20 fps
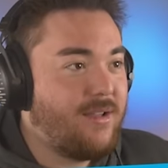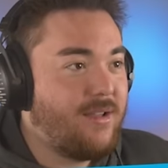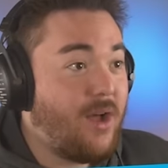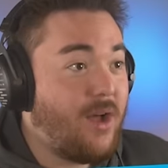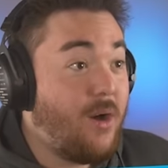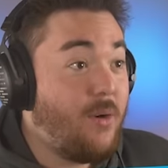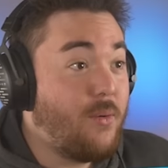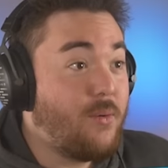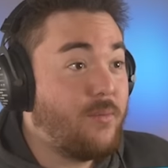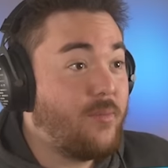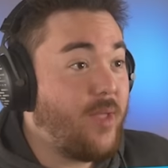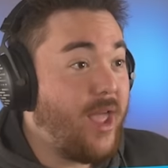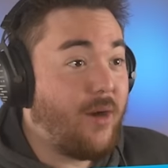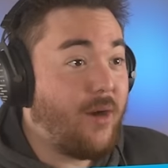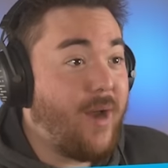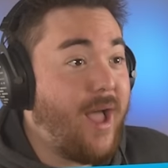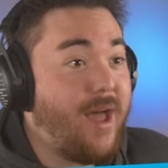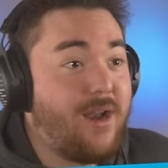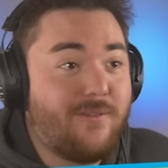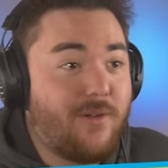Oh, and
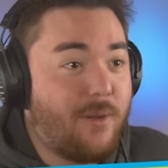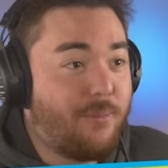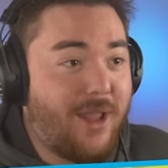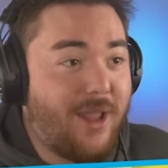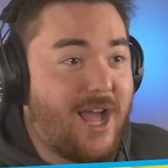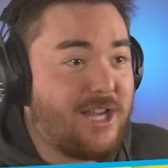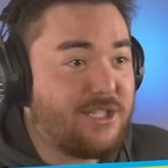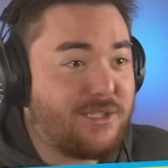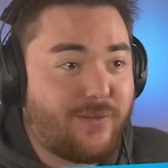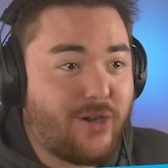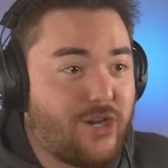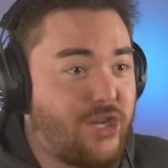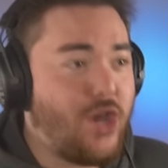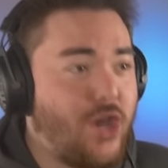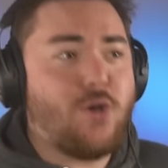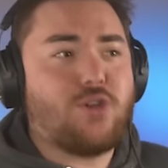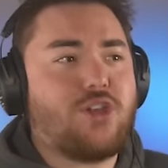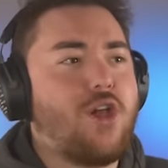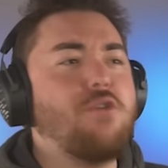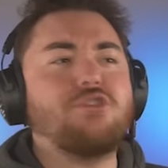a round of applause for
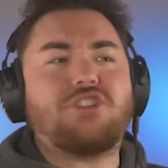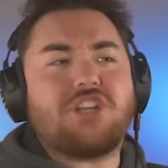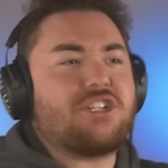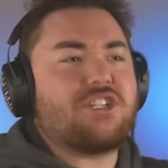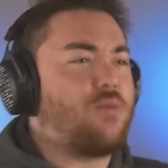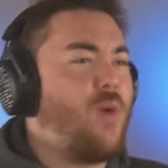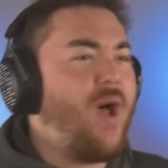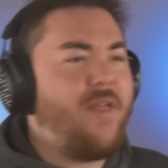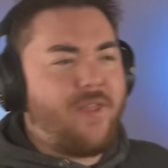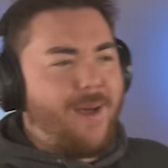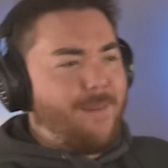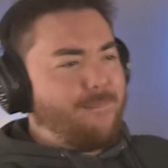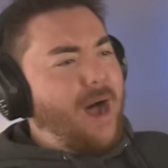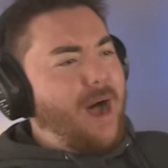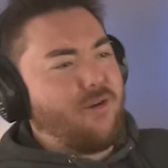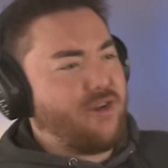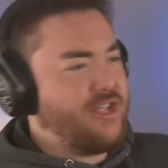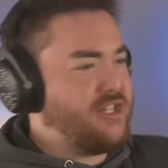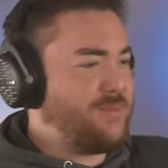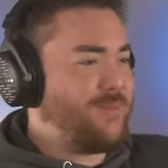you. You just won the
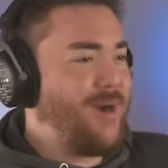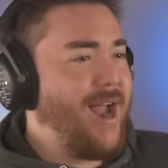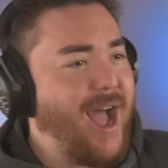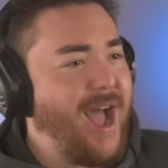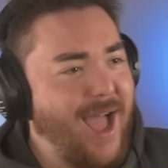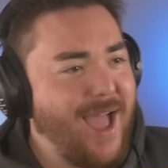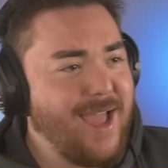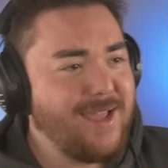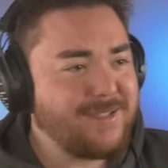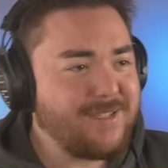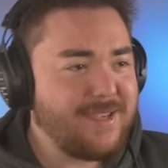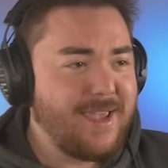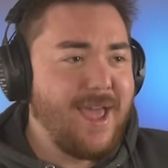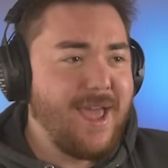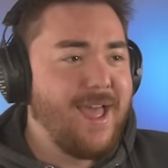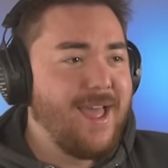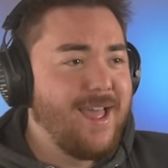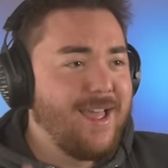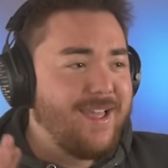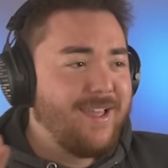bonus prize.
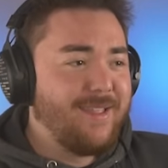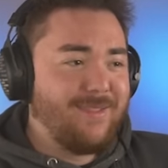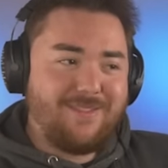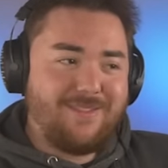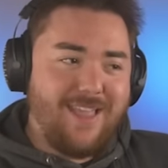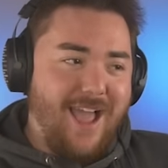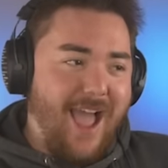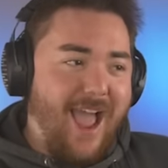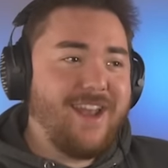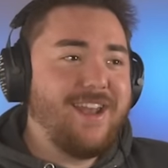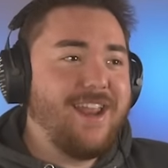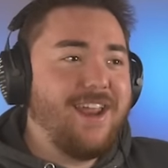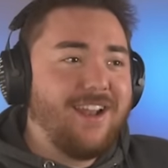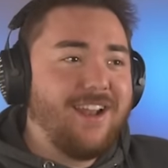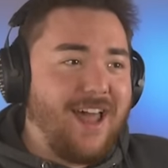I need a